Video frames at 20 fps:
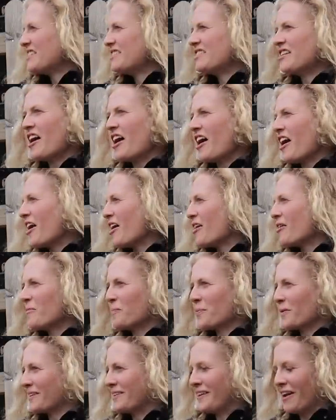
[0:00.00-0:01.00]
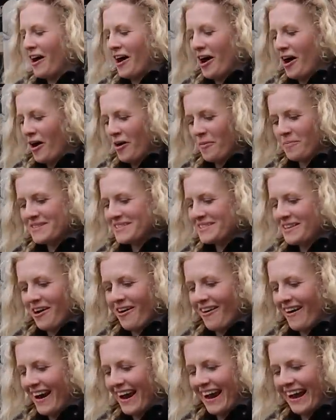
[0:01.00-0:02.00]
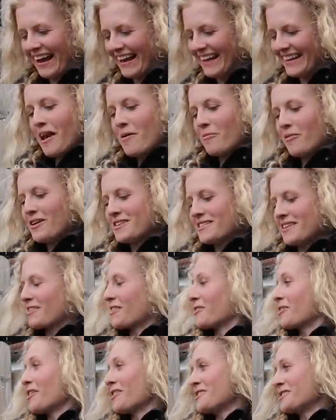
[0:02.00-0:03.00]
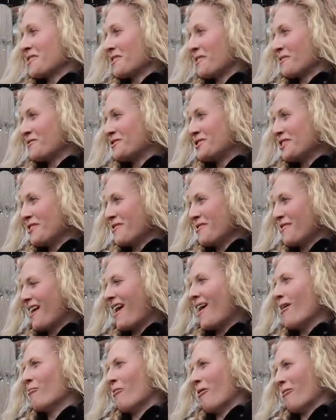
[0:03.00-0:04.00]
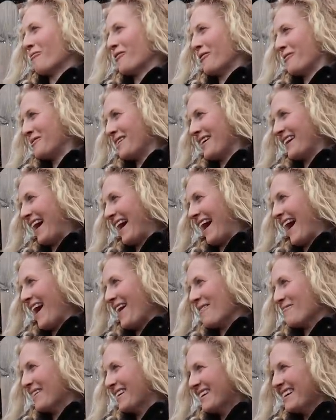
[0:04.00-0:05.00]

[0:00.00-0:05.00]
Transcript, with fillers: No, no, okay. sorry. it was 30th of June at 1.15am.